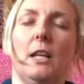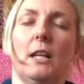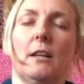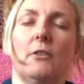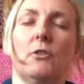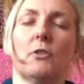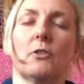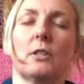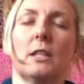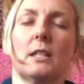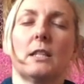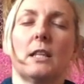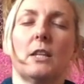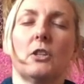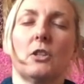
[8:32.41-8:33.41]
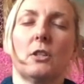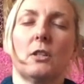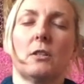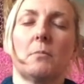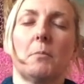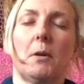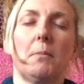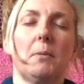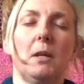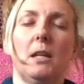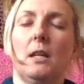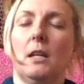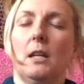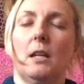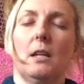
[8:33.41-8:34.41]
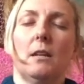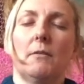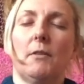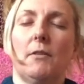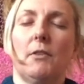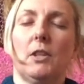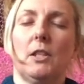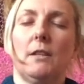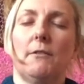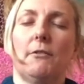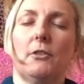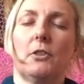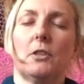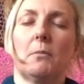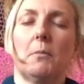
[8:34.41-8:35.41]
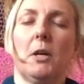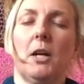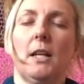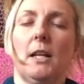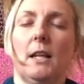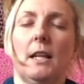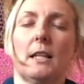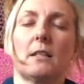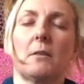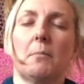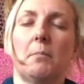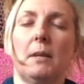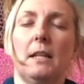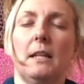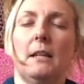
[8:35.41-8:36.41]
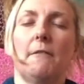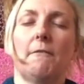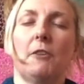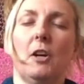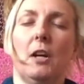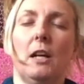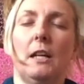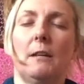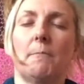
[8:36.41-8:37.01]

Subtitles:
And your sensations might be very, very different to mine, and that's completely fine.